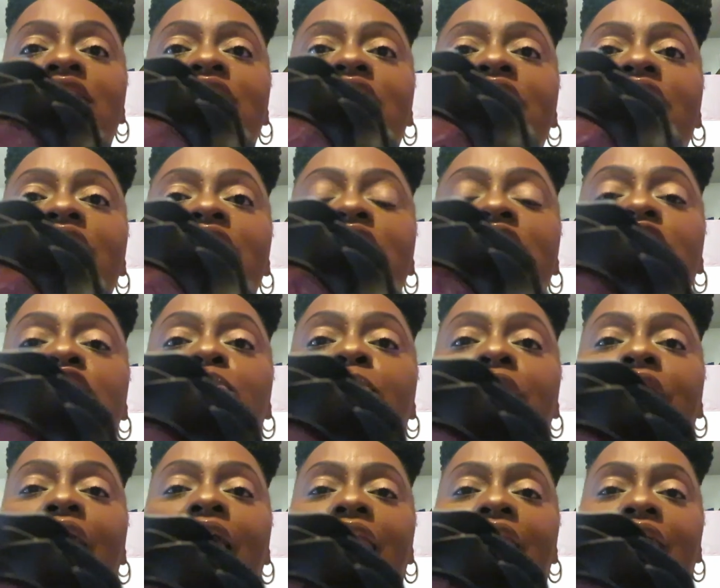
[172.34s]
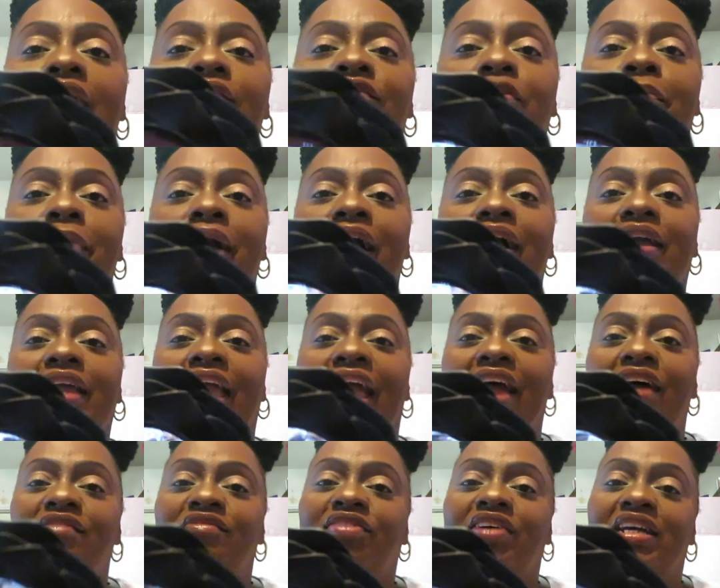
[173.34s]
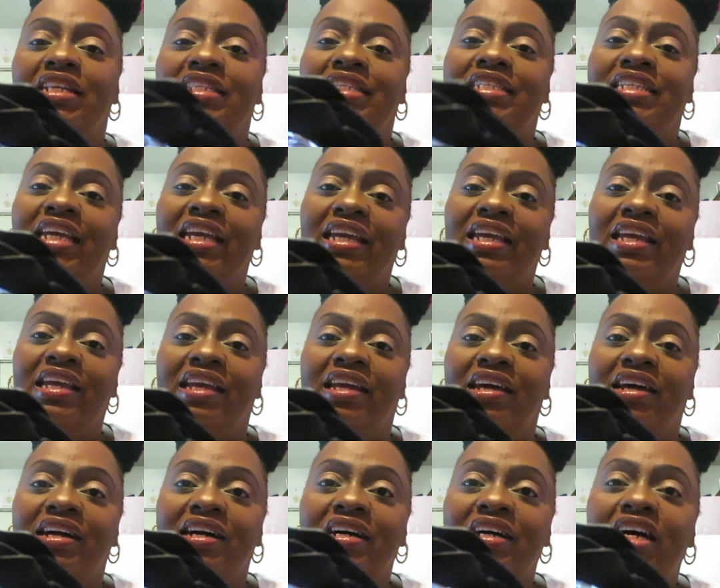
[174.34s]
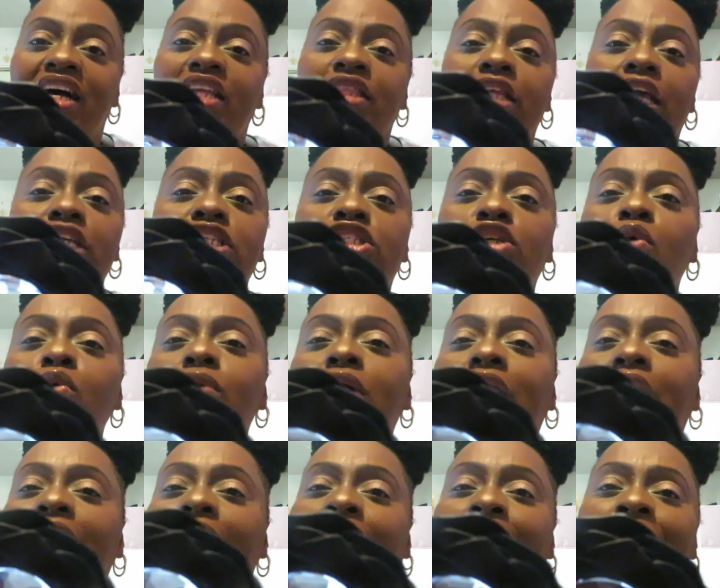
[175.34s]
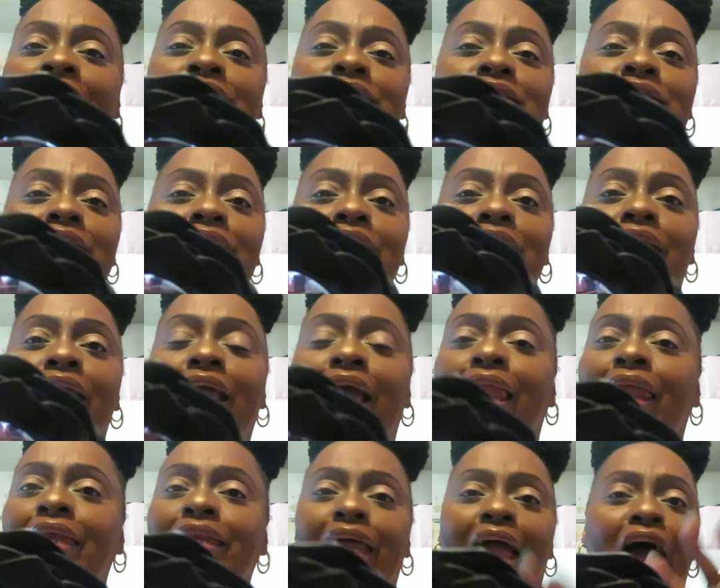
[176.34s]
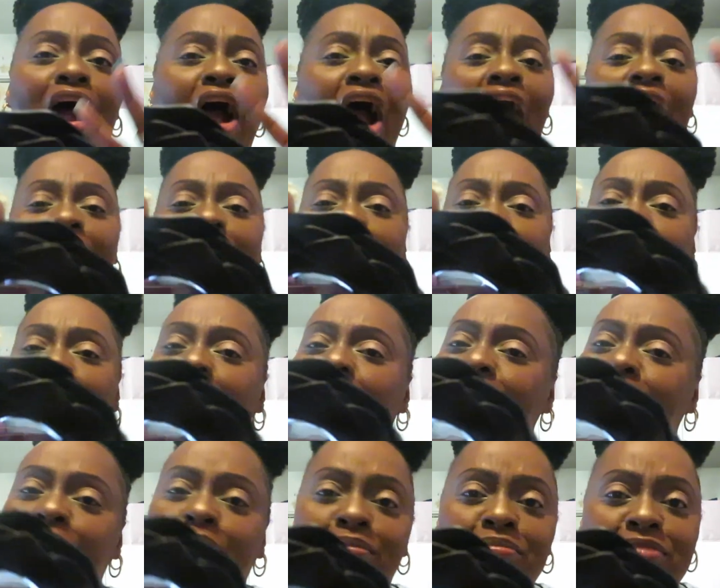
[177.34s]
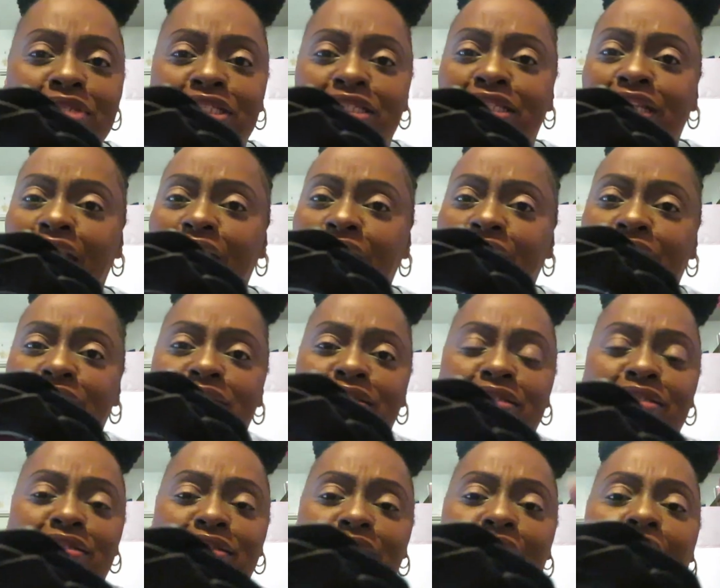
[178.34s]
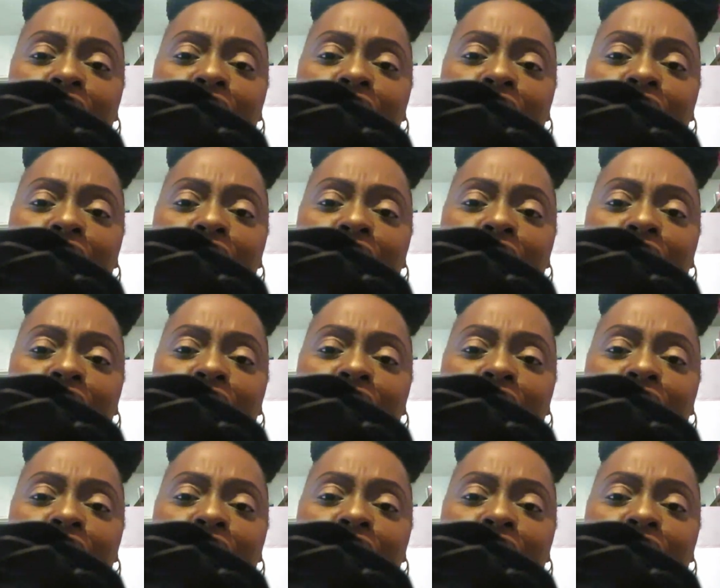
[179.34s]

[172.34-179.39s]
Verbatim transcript: This is what I love about Kat Von D. They so classy. They got like that Kingdom Six